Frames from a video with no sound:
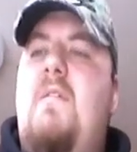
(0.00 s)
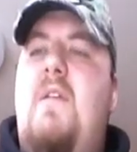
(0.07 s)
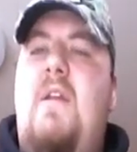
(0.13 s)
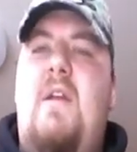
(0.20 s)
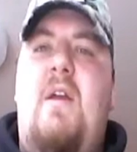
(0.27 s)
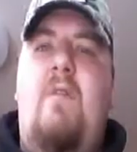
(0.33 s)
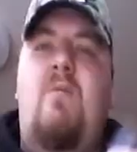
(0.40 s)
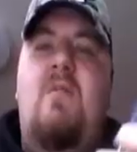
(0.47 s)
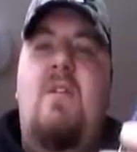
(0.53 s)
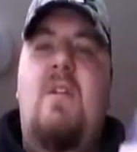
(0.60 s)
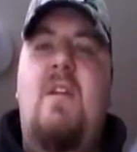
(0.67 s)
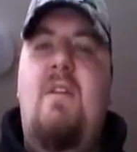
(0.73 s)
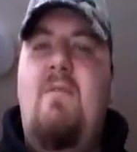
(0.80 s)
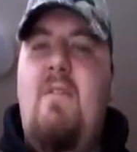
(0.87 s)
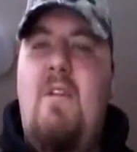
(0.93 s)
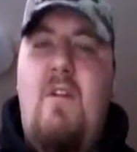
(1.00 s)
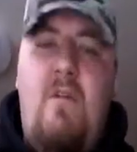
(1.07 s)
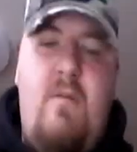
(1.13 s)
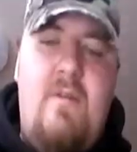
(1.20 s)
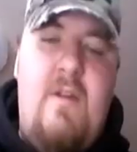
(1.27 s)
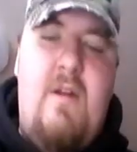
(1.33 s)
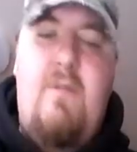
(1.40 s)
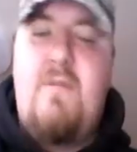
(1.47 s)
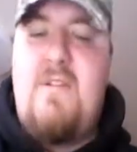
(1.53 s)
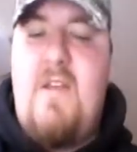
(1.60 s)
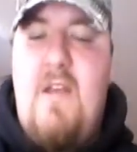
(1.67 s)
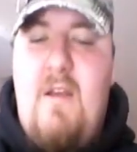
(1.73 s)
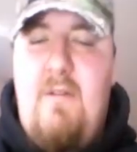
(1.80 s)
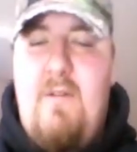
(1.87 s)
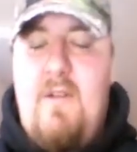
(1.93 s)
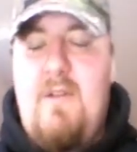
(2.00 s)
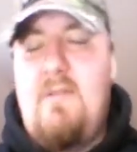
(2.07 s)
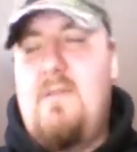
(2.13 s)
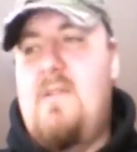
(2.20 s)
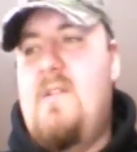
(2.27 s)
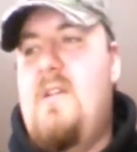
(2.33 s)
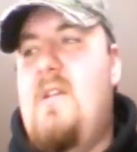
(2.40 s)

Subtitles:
that I wouldn't even know that I was carrying.